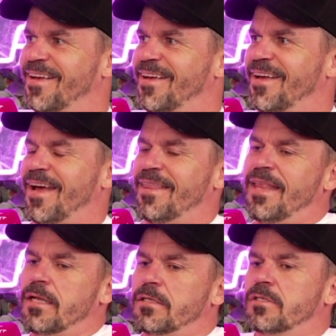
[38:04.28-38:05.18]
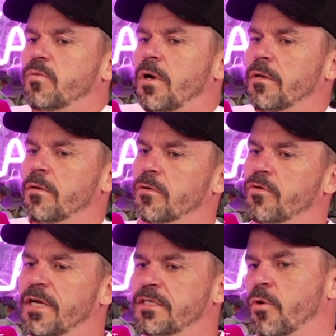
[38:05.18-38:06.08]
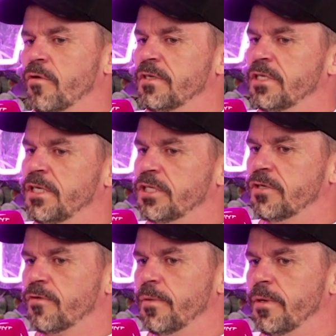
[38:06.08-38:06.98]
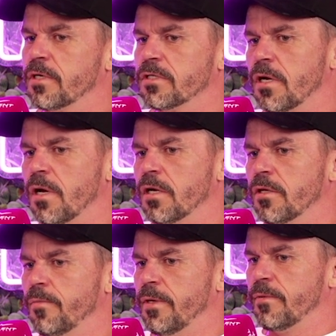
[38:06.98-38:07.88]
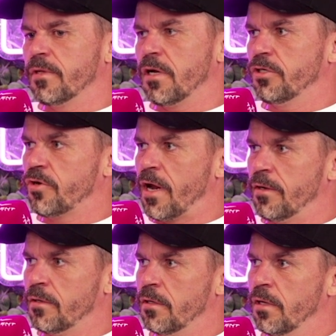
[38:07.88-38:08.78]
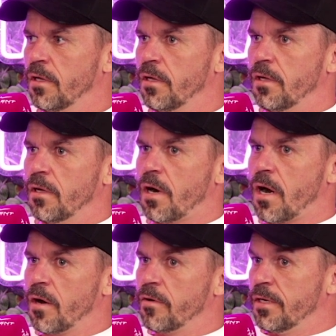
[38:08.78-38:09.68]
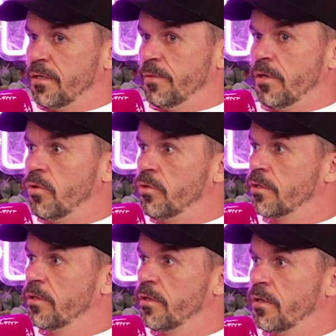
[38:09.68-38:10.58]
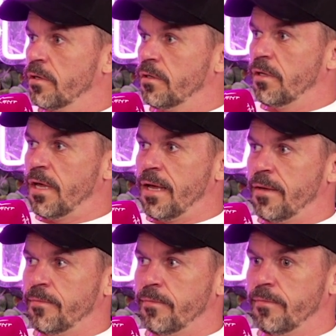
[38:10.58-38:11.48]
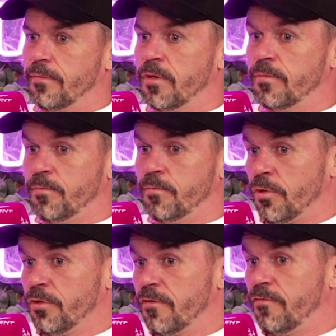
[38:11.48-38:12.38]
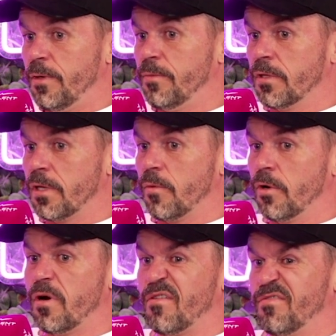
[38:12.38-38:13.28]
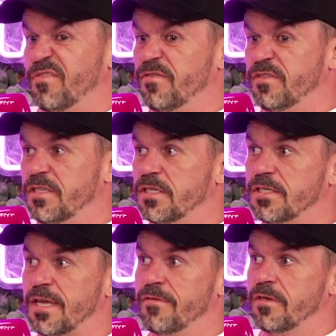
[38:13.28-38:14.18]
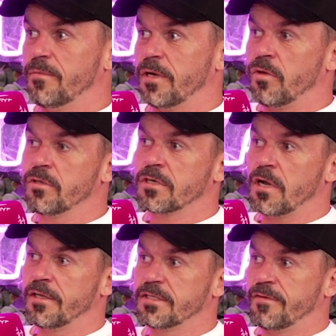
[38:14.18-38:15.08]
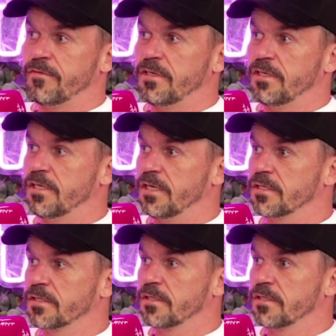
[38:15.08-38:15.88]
And that's what creates more of an addiction for people, because a lot of the people that I train are a little bit older. They're the brunt of people that I work with are 50 to 70. My oldest client's 76.